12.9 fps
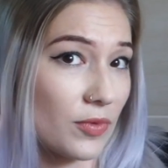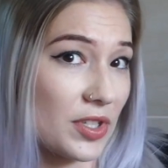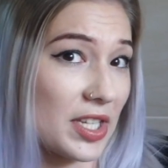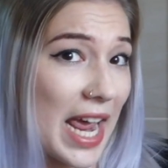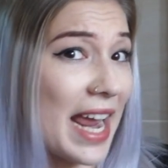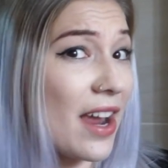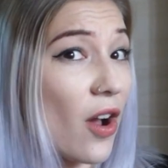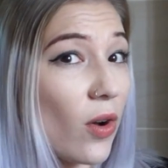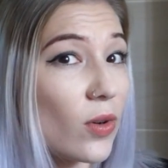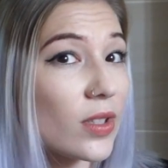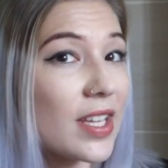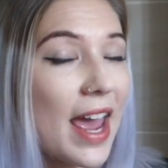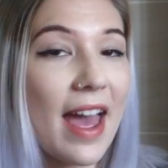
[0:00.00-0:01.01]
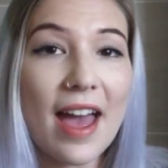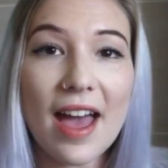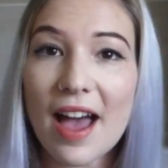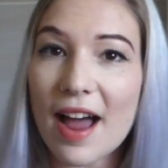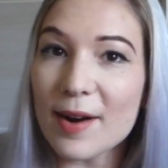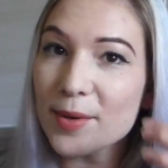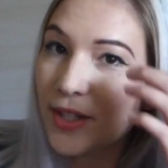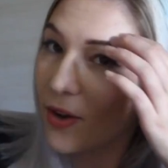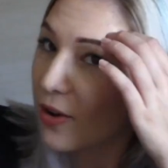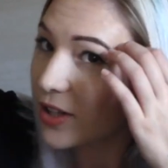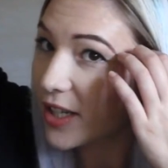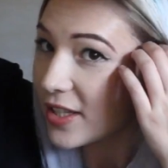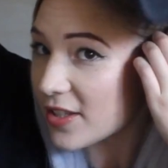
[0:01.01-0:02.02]
day-old hair, I would
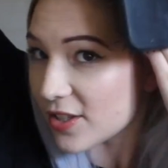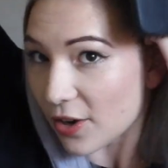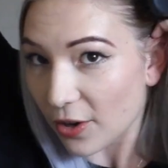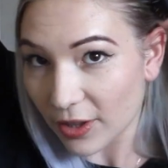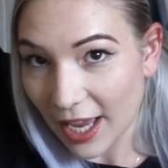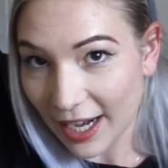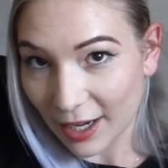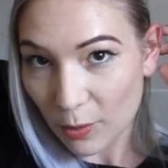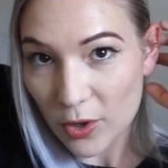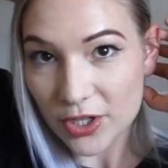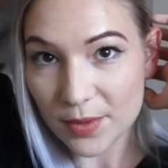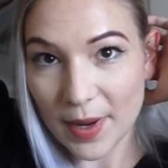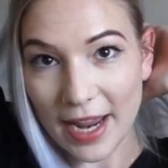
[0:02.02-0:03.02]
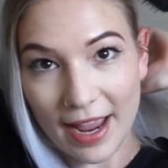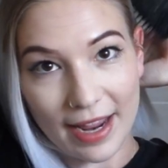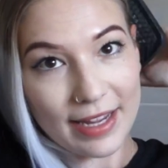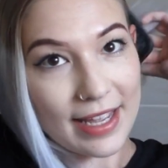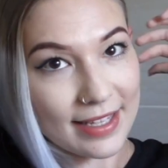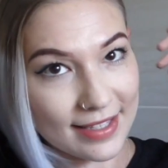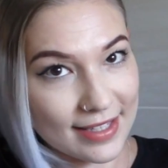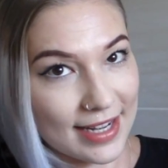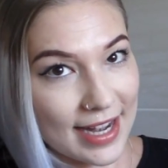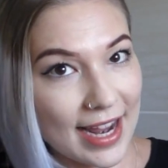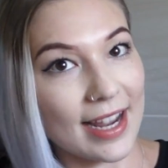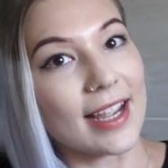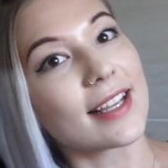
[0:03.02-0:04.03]
call it. So like I washed my hair
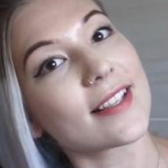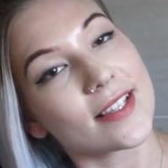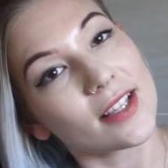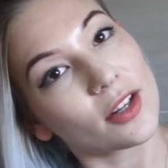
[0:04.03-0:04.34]
yesterday, it's a